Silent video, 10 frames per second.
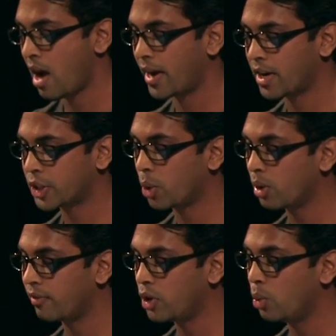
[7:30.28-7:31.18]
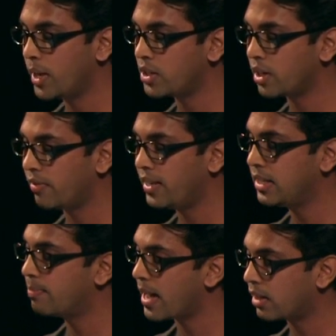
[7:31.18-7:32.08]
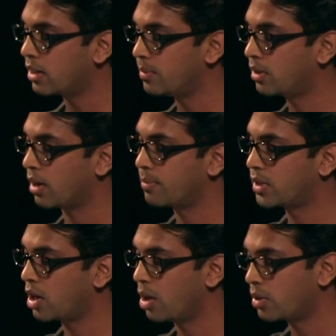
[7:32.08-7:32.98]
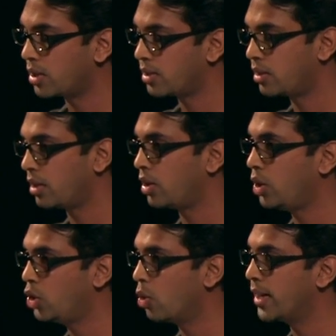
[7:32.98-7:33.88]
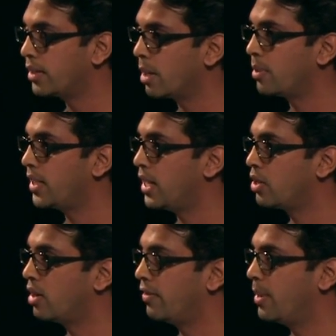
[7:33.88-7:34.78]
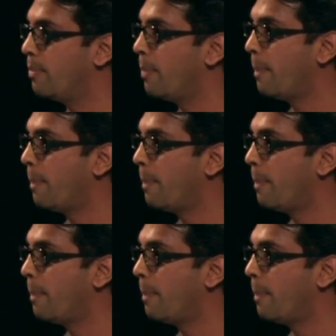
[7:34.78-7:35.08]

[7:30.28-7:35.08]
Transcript: I ask all of you, which of these Malcolms comes closest to your interpretation of him?